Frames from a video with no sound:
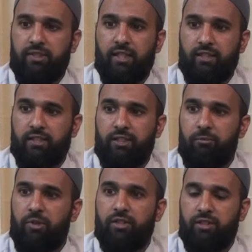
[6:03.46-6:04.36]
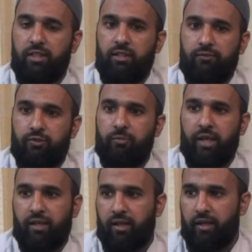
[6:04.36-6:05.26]
sent as a mercy for
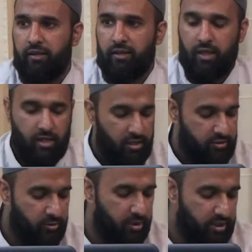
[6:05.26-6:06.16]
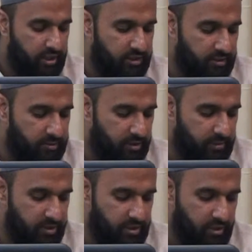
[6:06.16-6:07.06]
mankind. So what has he
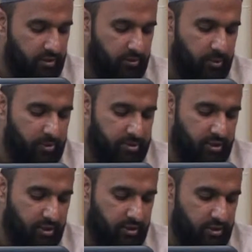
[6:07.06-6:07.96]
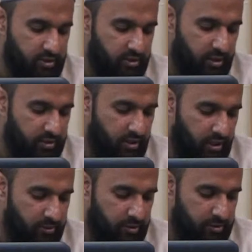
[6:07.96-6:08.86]
sent? What was the condition as
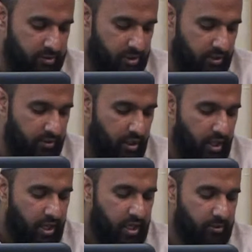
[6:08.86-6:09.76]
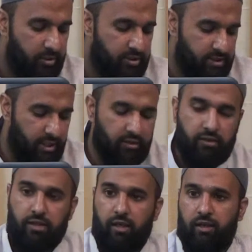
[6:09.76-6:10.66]
how he was sent? He was
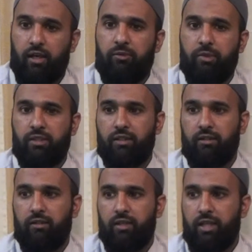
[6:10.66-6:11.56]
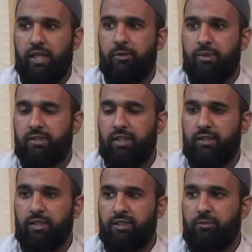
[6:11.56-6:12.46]
sent rahmatan. He was
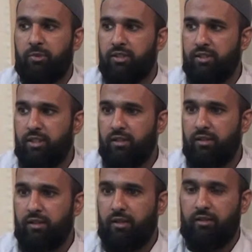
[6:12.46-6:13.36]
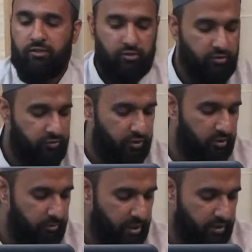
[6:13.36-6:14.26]
sent as a mercy
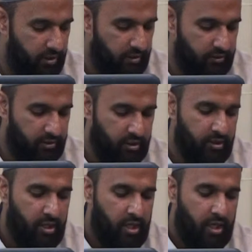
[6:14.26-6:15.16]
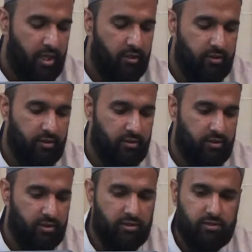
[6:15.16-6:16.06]
for mankind. Okay, and
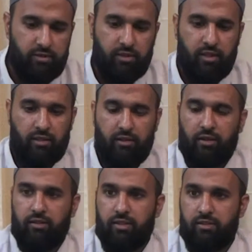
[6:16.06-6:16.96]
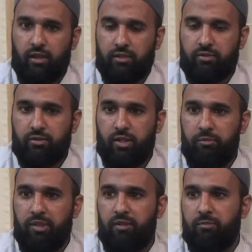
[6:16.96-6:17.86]
this also
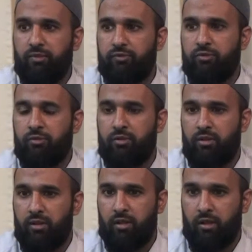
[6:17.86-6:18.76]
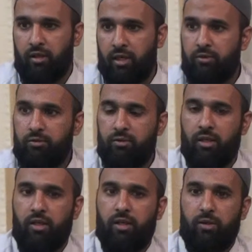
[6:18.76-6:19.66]
can be maf'ul lahu,
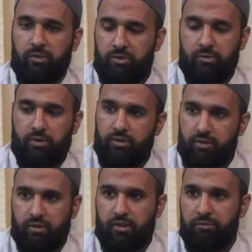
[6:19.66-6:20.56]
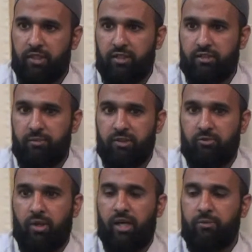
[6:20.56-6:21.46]
which was something else. That means
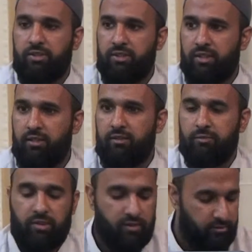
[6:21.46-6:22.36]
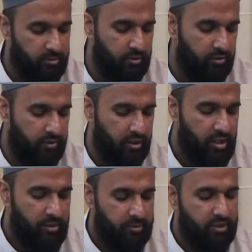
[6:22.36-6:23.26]
why was he sent? But we'll go with
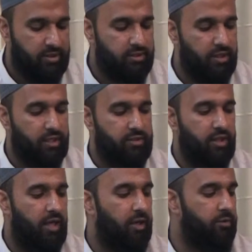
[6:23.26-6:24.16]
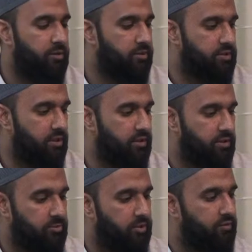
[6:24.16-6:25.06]
it. But this is actually how he was sent.
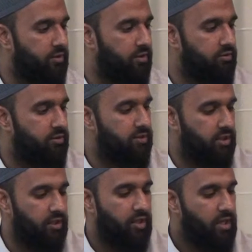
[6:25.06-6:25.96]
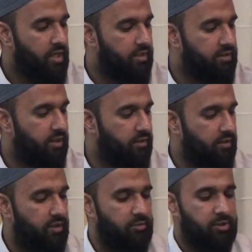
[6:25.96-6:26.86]
That's one of the things you could say, is that
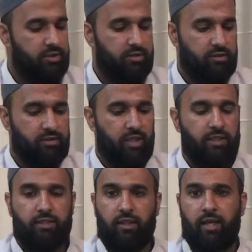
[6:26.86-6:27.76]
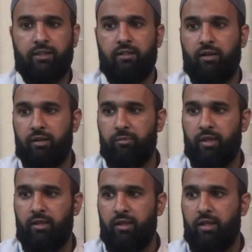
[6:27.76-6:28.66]
he was sent as a rahmah,